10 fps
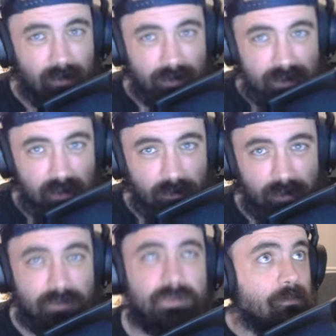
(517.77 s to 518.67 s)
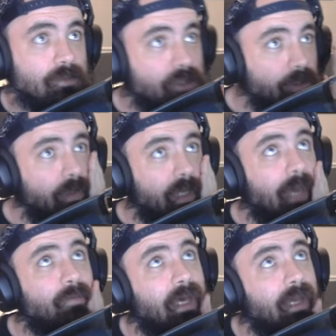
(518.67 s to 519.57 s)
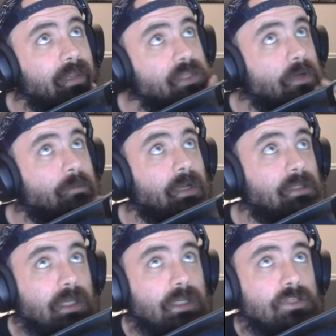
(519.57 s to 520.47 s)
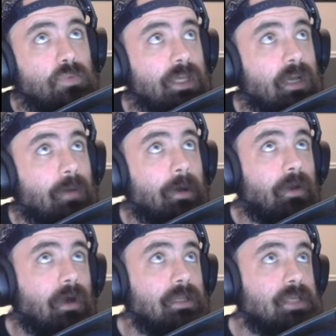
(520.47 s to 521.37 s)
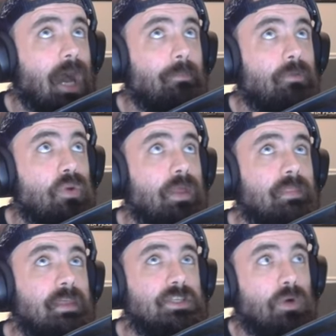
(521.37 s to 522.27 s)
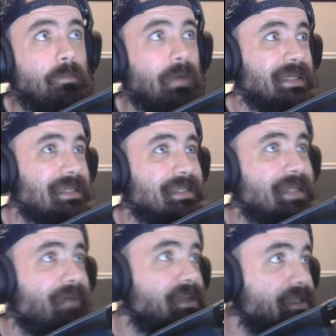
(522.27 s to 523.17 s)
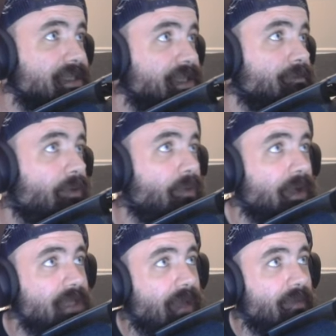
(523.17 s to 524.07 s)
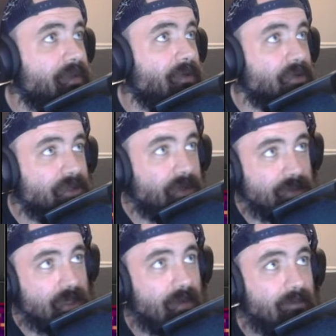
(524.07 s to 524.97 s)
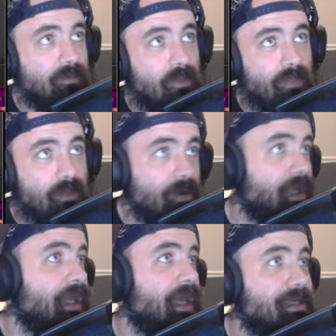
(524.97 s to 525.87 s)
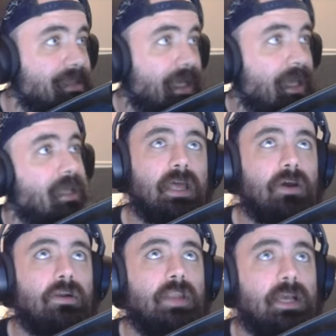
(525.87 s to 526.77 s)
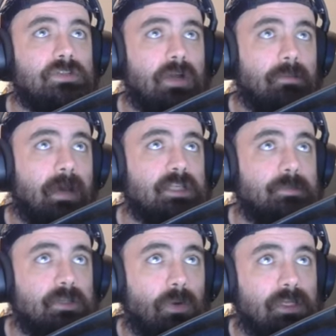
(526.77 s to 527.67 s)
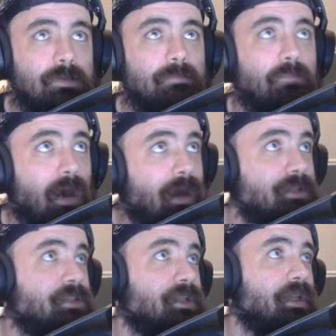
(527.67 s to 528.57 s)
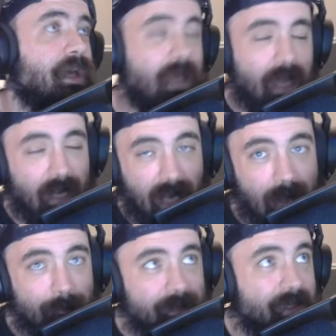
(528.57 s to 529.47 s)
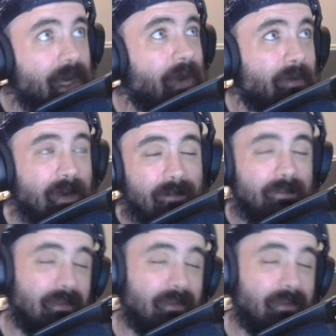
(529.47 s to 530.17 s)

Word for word: Let's see how it goes. Still no gameplay out of this one, but at least we come out on top. We win this one by 17 points. Anthony Edwards goes off for 30 and 10. Our next round matchup is going to be Boston. And I happen to know that,